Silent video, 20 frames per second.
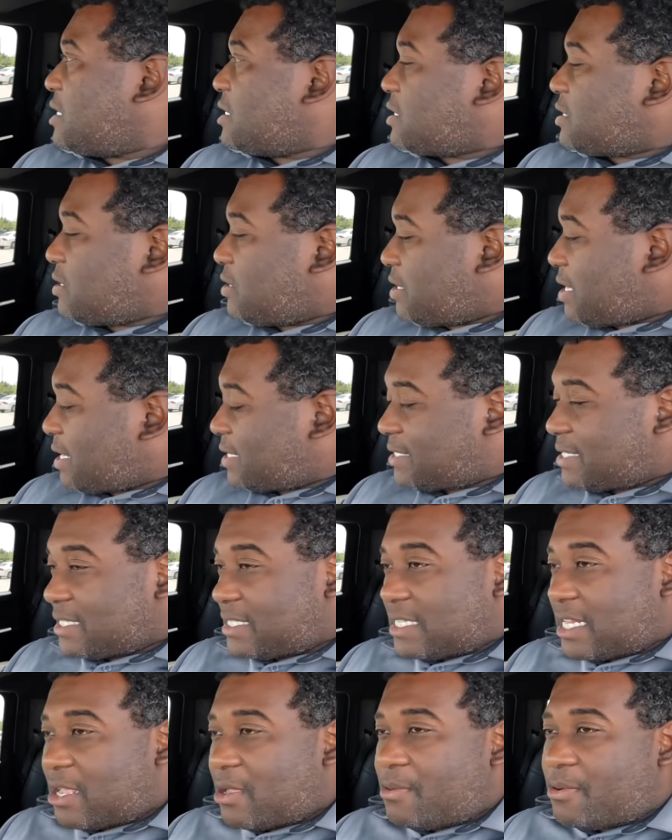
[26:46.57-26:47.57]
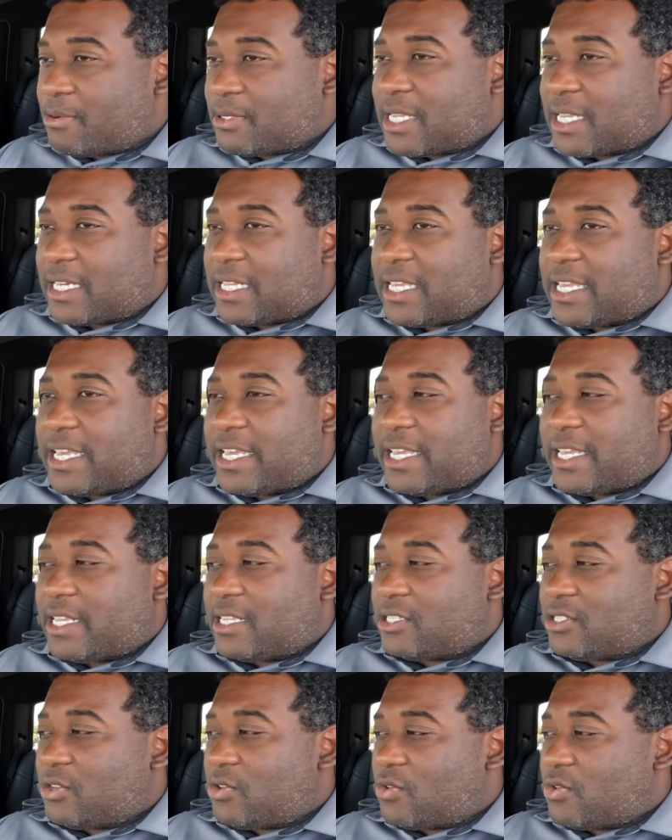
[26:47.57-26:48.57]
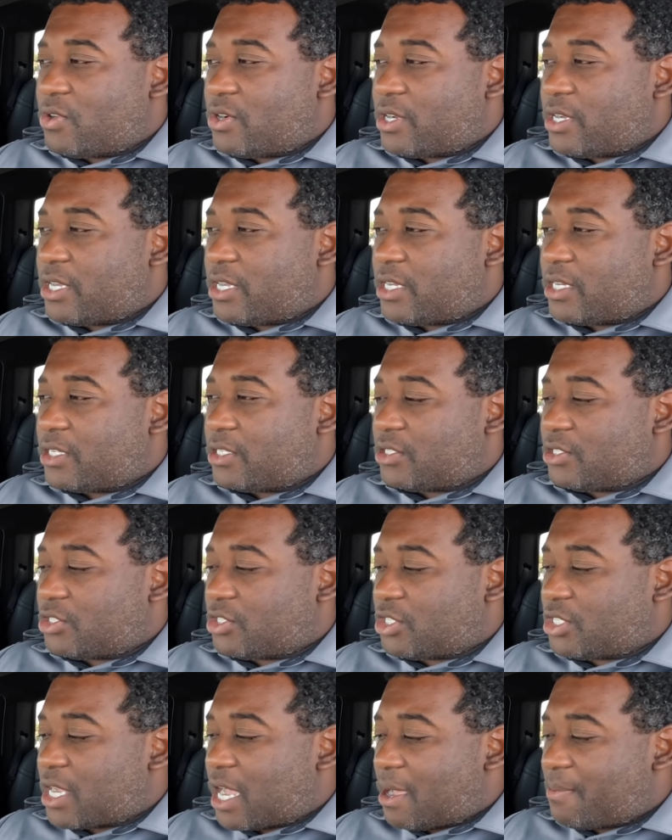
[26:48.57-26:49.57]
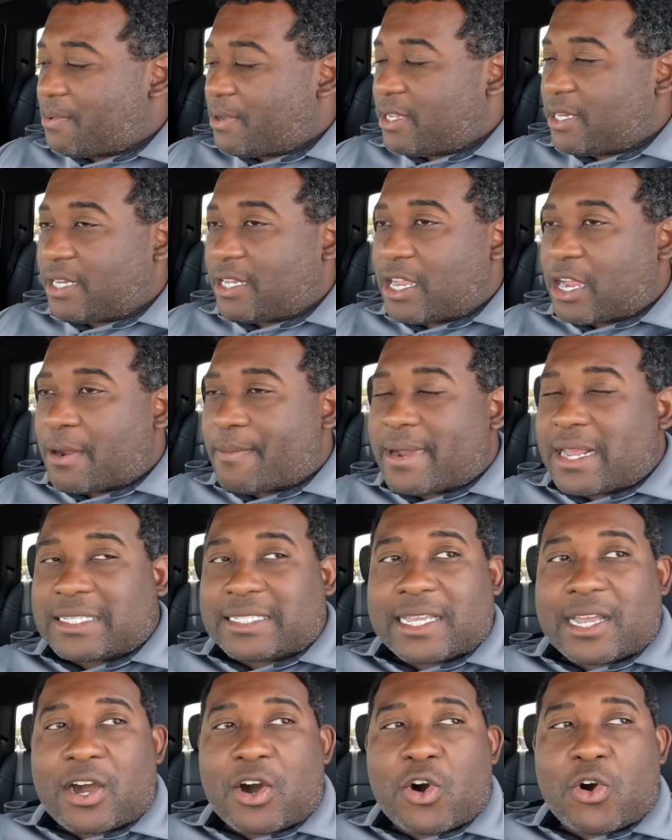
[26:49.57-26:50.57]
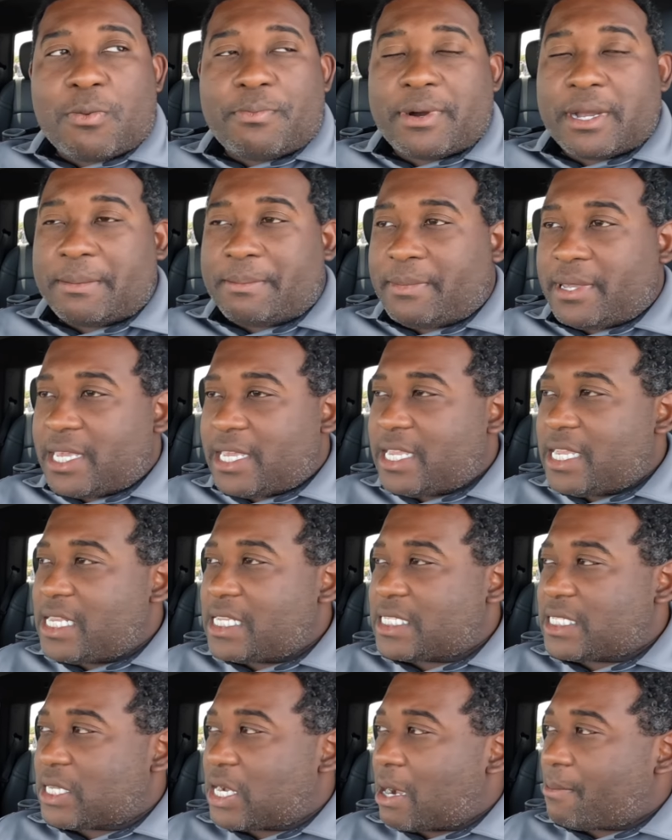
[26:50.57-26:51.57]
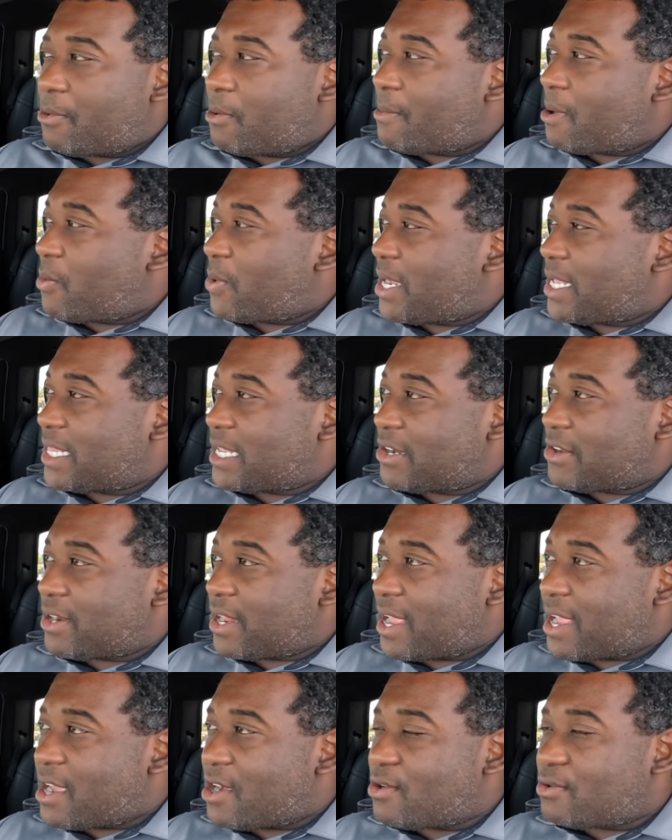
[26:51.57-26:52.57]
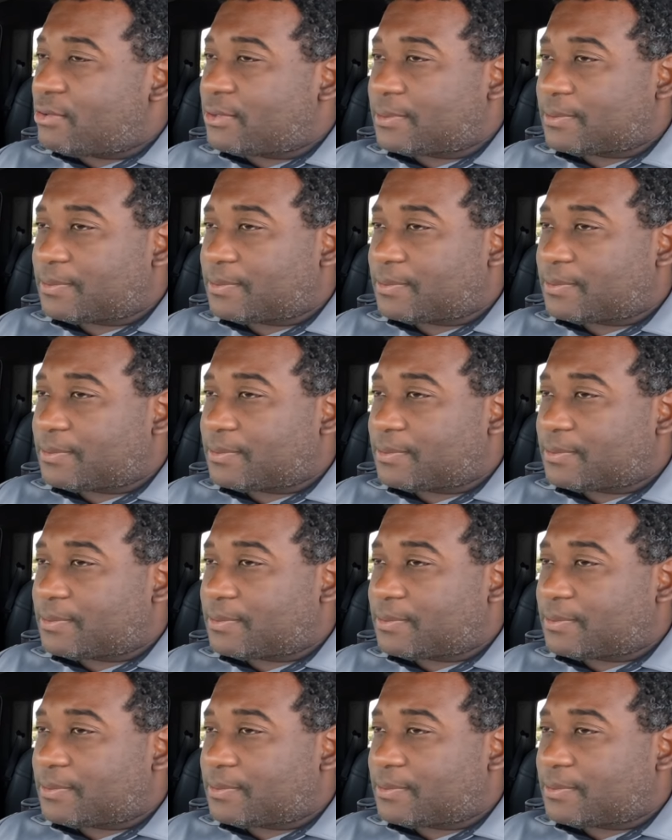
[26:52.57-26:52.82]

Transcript: So like I said, today we'll take the kids going shopping. Everybody's at home but me, so I'm on my way there now.